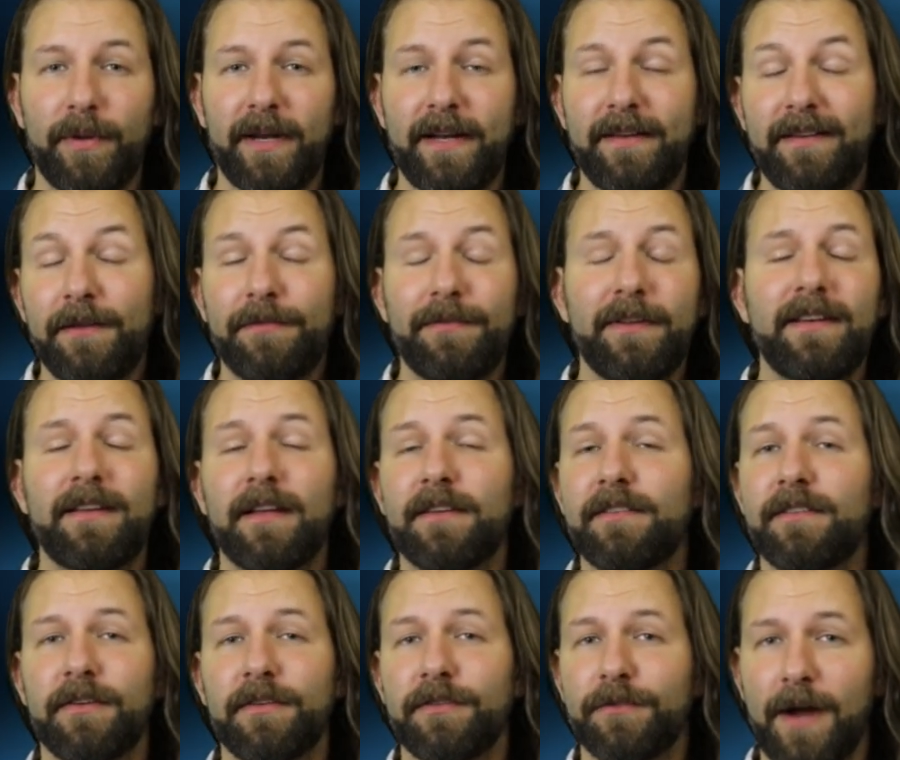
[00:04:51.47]
but it definitely
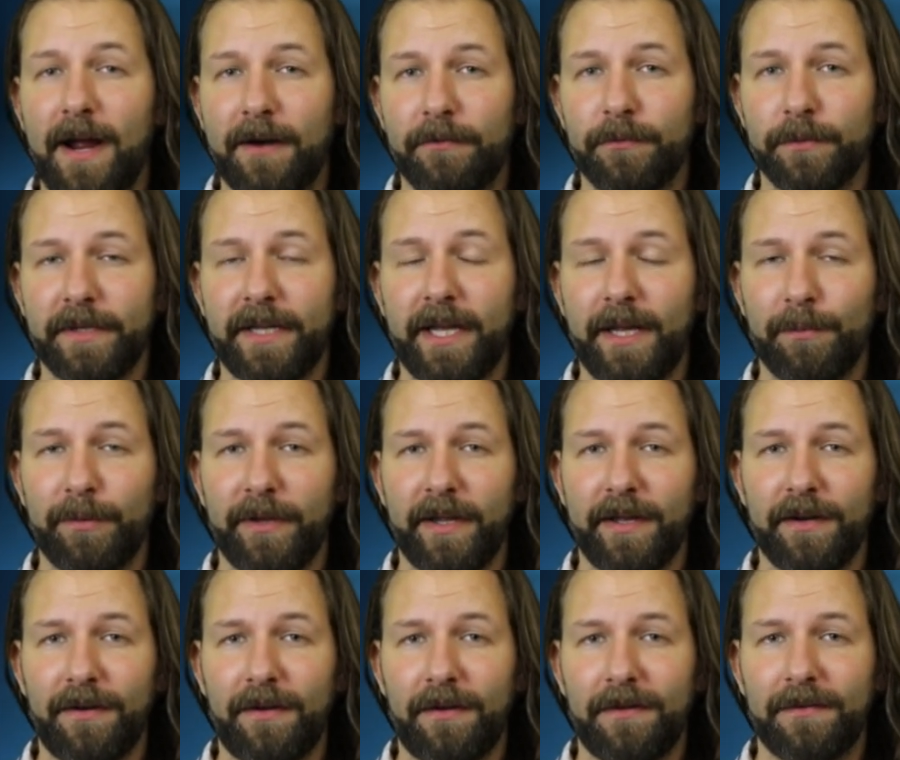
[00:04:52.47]
doesn't distract from the
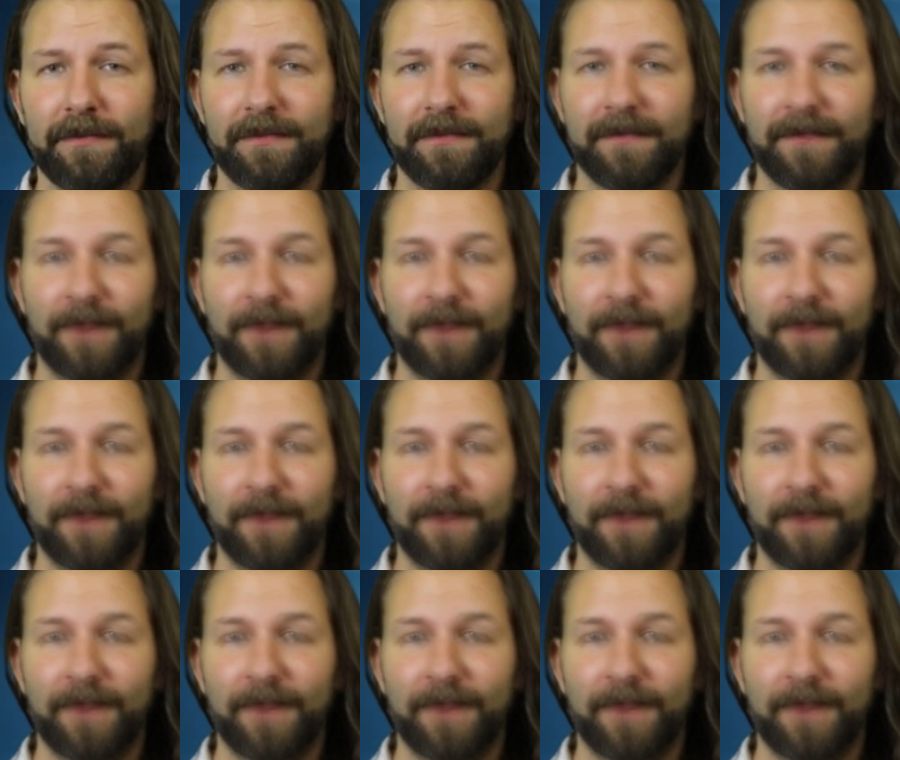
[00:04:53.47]
gameplay at all.